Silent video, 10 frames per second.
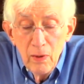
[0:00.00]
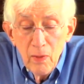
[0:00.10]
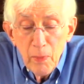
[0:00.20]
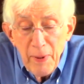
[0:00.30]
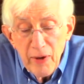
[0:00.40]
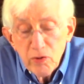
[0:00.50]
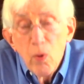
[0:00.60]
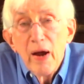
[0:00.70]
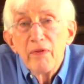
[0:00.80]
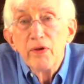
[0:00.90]
The parish
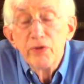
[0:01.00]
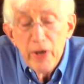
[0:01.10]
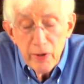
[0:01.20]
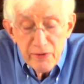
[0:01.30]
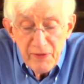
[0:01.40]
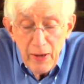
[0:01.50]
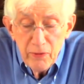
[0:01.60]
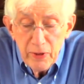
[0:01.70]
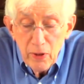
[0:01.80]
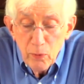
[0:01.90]
choir that Jerry
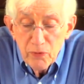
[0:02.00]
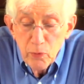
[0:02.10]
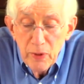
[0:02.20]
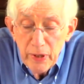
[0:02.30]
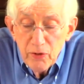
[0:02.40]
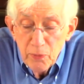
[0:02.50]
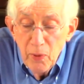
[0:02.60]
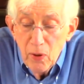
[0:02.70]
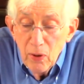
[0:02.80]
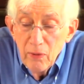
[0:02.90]
found here was really
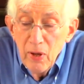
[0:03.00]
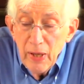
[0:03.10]
small,